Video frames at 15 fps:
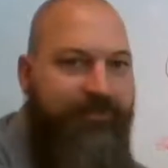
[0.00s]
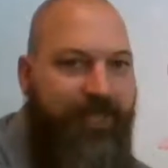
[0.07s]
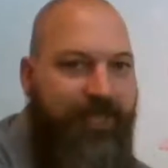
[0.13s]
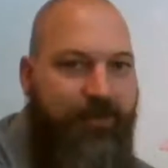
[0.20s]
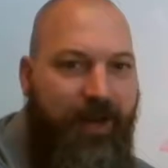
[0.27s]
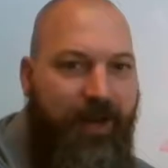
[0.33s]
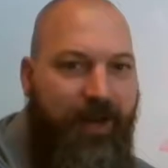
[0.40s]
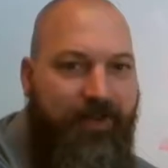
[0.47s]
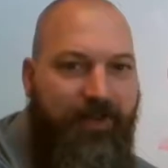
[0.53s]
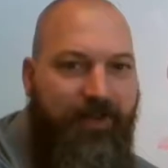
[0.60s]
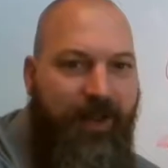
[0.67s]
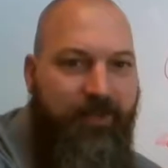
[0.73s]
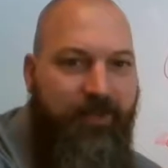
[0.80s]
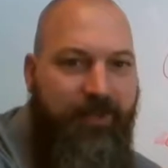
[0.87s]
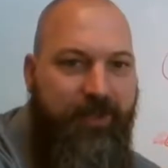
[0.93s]
That's what right of
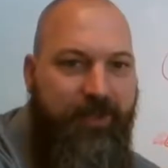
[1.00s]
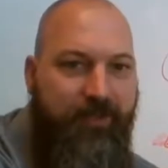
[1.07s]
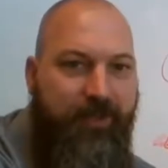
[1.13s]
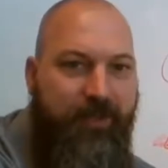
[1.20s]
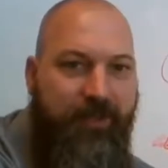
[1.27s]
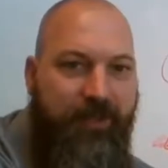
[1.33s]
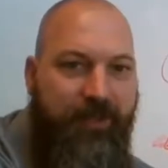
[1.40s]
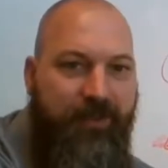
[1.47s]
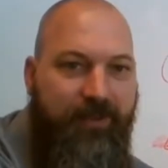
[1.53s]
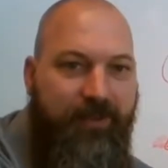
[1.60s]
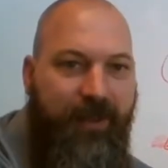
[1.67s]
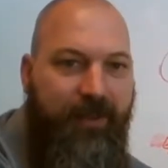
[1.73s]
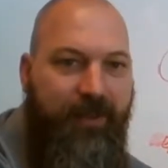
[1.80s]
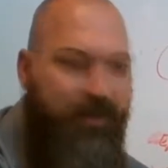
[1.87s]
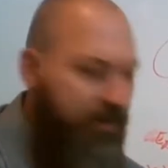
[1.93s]
survivorship
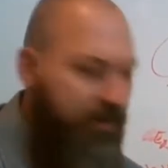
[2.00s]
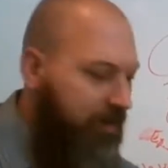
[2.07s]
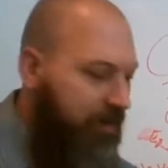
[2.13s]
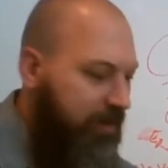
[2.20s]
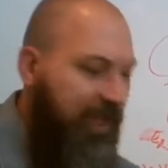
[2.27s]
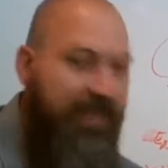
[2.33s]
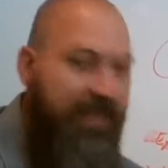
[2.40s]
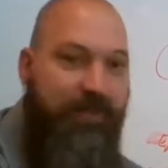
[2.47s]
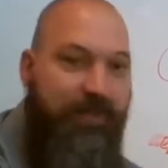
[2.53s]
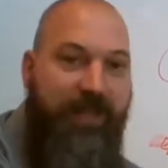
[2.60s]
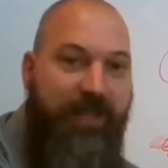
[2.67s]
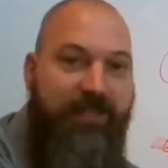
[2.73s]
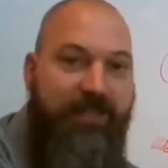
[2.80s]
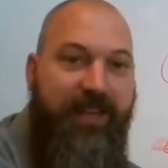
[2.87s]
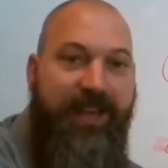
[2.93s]
means, right? Last
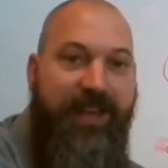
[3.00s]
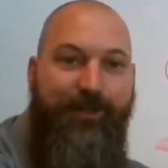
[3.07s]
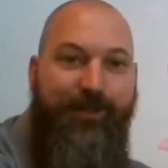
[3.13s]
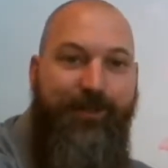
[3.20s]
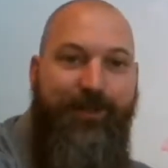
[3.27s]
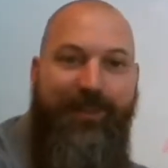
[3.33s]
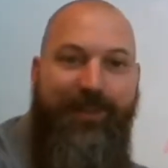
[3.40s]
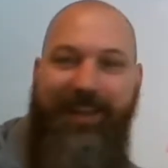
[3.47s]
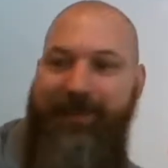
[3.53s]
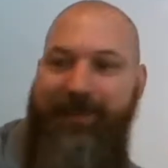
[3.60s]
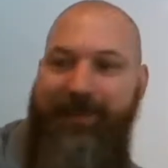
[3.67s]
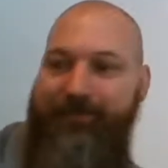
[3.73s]
man standing, per se.